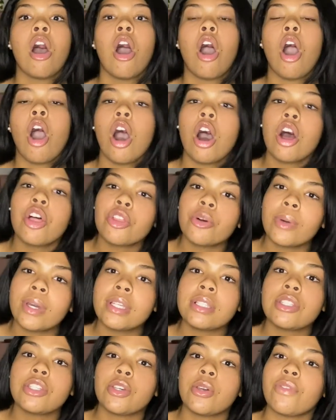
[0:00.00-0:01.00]
all the way
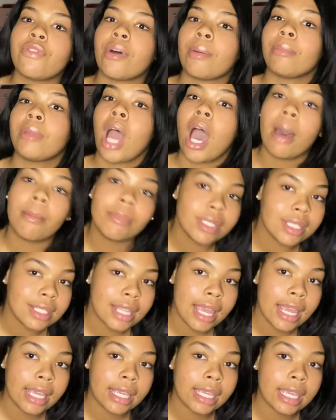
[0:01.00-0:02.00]
to, if I'm not
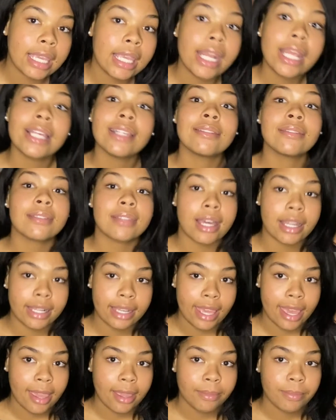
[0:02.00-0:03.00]
mistaken,
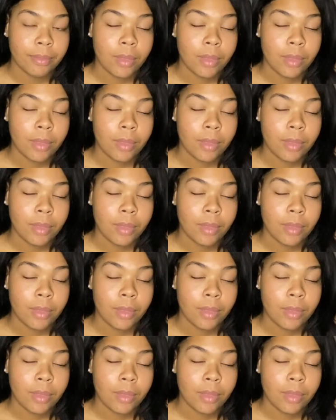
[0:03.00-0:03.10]
Sunday.